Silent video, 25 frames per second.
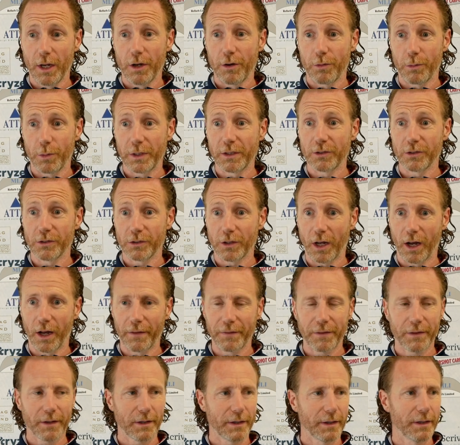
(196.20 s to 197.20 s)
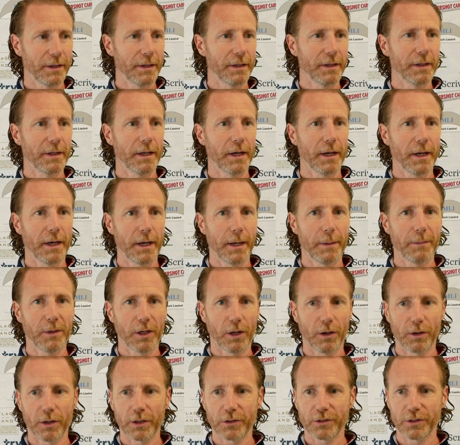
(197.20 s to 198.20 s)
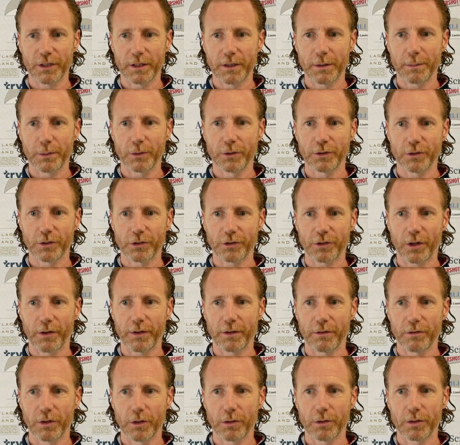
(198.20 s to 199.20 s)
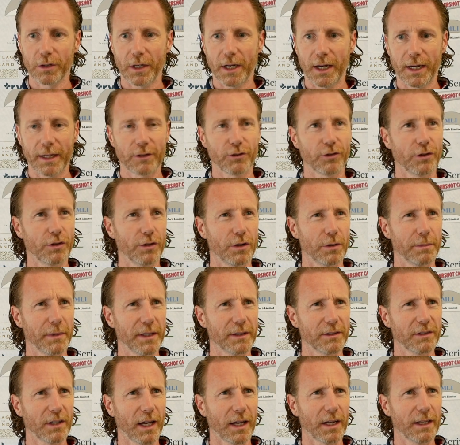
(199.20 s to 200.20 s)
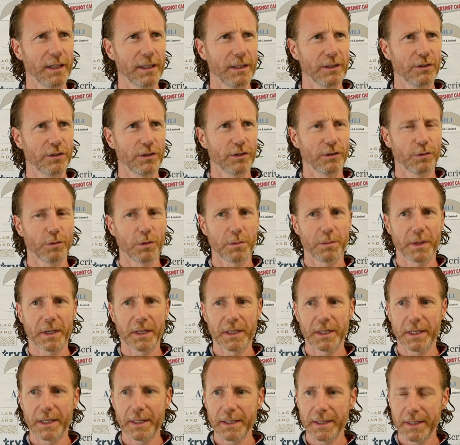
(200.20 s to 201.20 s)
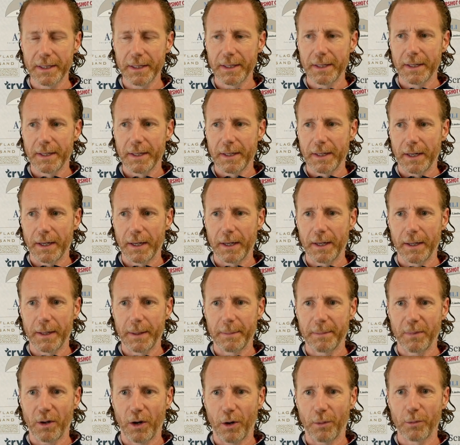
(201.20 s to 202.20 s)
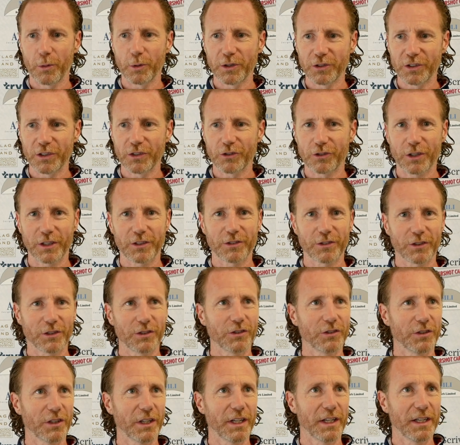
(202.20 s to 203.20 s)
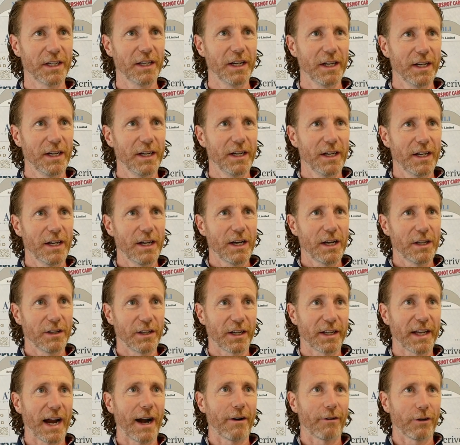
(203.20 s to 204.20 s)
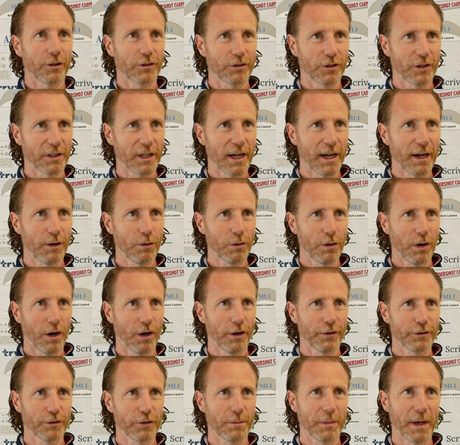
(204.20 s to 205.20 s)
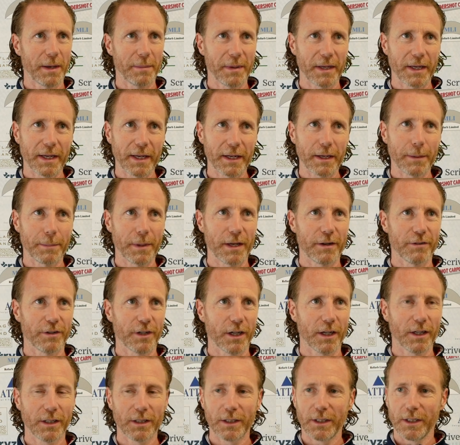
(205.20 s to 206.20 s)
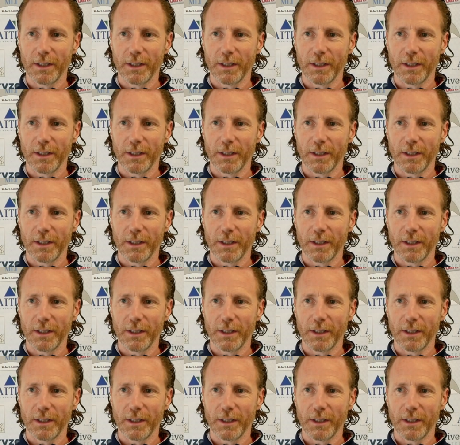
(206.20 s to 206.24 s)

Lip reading: wins done. And, like I said, the boys are showing a real good attitude and mentality since we've been in. I'm always interested to see the character now after maybe getting a bit of a